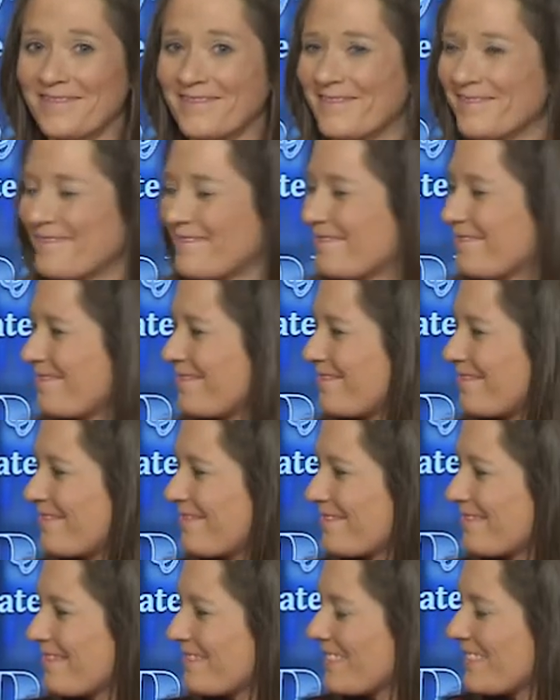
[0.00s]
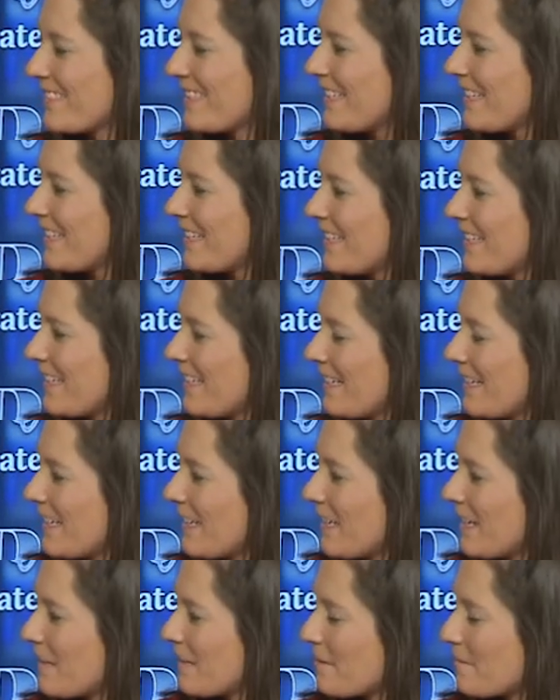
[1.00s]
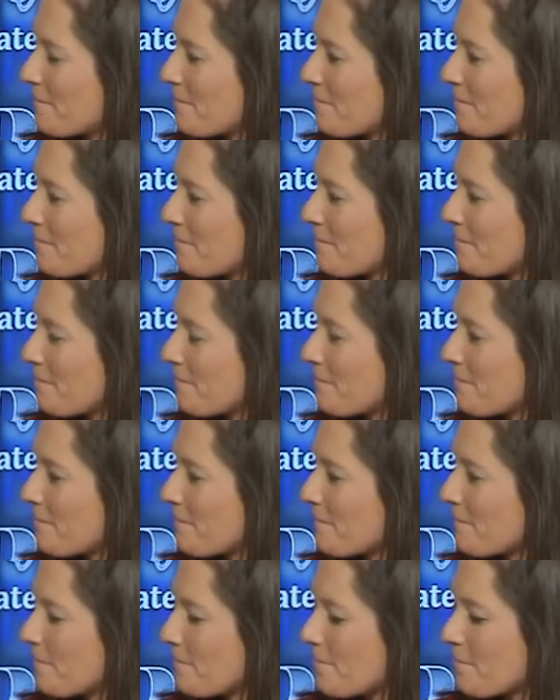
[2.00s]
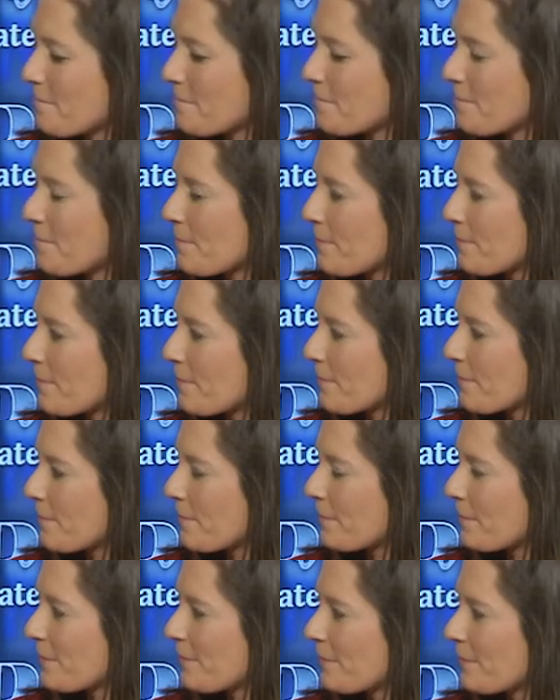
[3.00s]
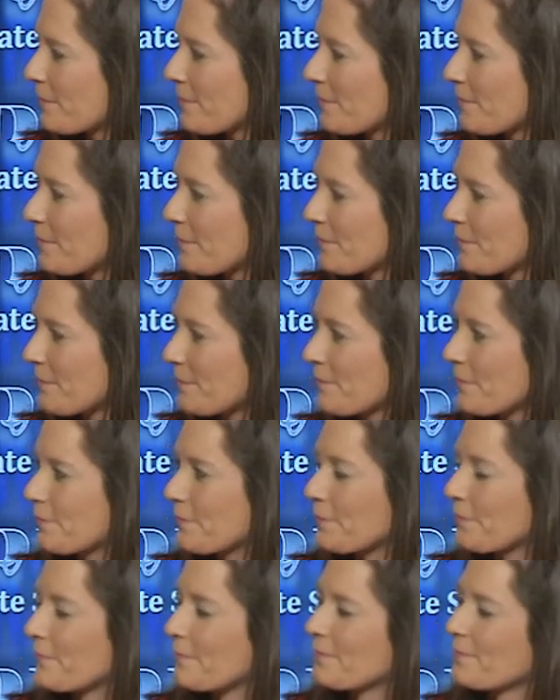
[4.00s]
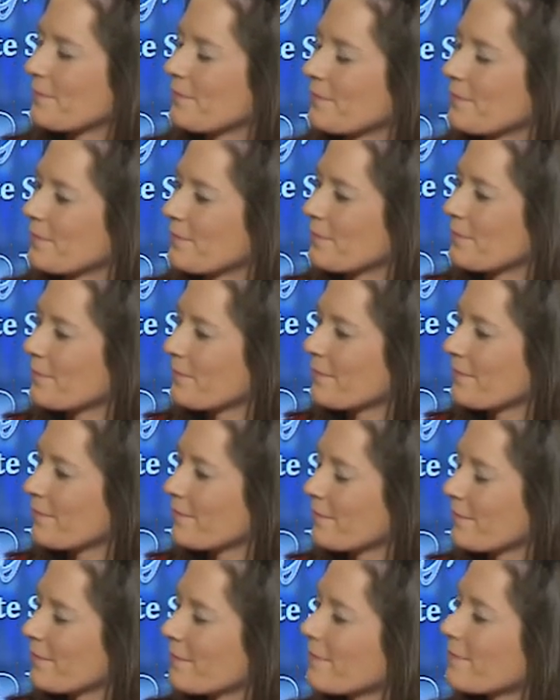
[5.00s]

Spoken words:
This person isn't speaking.